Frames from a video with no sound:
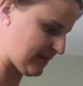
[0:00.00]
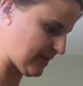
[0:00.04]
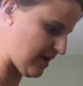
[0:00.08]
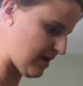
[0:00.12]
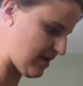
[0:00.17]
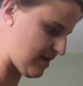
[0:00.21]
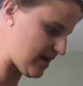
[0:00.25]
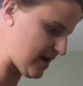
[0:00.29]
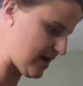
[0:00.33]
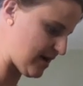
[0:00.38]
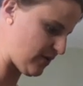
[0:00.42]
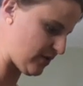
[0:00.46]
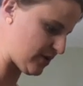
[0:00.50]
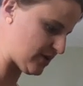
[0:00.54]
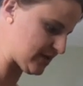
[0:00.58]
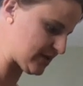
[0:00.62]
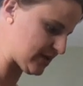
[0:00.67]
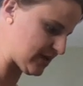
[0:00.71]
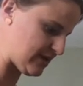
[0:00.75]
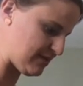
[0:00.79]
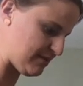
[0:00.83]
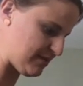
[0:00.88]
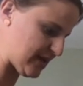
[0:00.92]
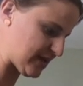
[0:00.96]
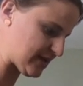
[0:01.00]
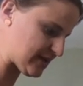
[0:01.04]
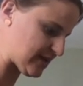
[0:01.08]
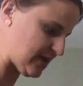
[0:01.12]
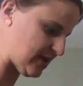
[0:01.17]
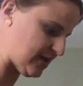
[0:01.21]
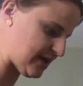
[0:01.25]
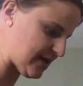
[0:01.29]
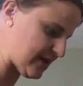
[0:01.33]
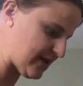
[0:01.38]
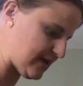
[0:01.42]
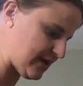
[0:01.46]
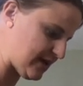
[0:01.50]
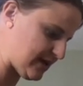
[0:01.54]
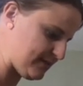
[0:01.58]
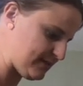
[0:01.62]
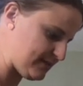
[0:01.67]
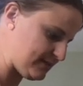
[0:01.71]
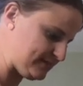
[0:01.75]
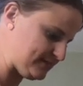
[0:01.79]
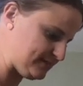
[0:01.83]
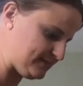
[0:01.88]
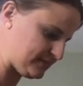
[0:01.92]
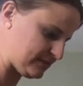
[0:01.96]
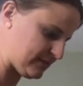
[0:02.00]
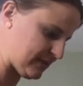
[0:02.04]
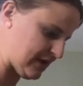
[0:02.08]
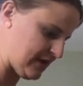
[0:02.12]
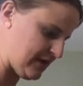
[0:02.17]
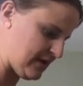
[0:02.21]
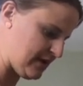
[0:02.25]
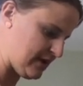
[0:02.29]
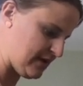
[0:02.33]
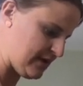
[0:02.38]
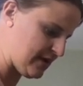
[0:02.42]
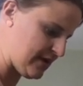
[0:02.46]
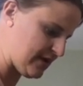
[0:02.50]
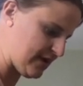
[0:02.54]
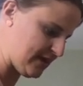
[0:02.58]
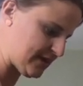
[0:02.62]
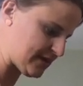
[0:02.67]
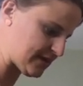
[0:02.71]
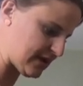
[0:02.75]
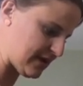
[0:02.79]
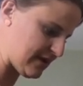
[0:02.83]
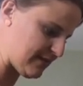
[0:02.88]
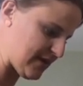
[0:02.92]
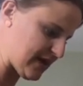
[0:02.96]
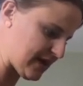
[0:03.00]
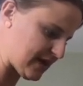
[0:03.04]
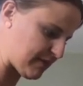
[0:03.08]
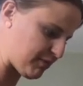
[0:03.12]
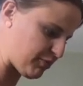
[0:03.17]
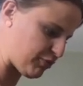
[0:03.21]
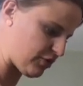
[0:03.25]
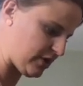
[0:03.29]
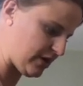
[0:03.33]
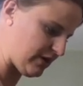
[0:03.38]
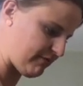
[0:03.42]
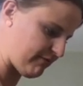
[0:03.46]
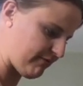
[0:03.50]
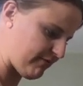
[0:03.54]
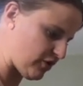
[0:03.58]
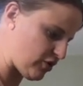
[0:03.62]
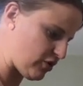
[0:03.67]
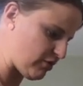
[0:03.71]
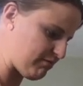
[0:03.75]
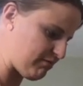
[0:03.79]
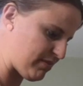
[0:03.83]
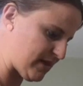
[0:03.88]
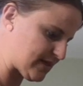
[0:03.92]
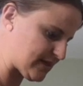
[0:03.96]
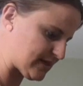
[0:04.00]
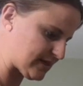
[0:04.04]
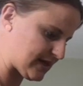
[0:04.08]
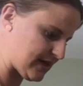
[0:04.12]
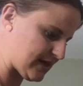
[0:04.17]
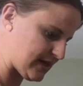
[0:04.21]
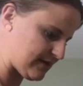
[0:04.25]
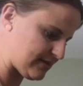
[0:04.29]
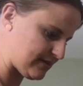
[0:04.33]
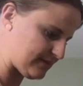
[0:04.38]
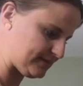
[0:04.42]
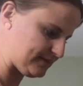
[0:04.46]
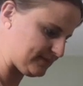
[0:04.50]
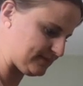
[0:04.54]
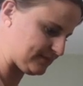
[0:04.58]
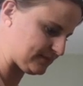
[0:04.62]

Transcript: All right, we're just gonna mix all that up. It's gonna make a pretty firm biscuit.